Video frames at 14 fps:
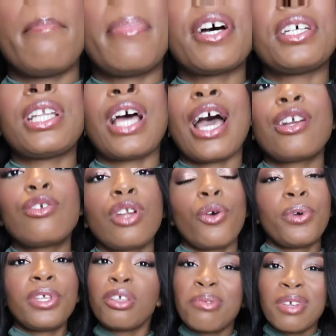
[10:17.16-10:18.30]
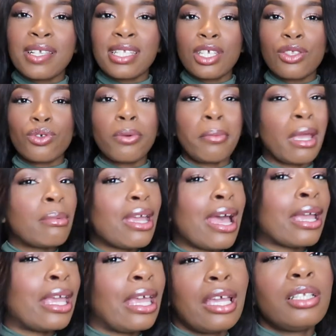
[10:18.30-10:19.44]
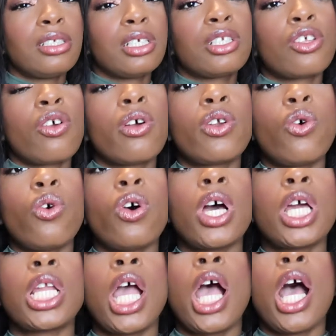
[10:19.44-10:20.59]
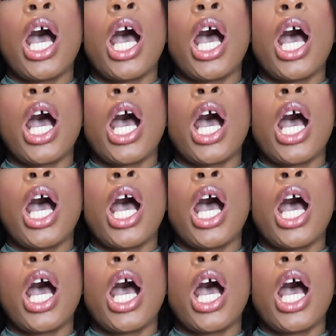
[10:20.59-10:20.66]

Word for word: But I don't know, with it being see-through, maybe I can't just throw it on.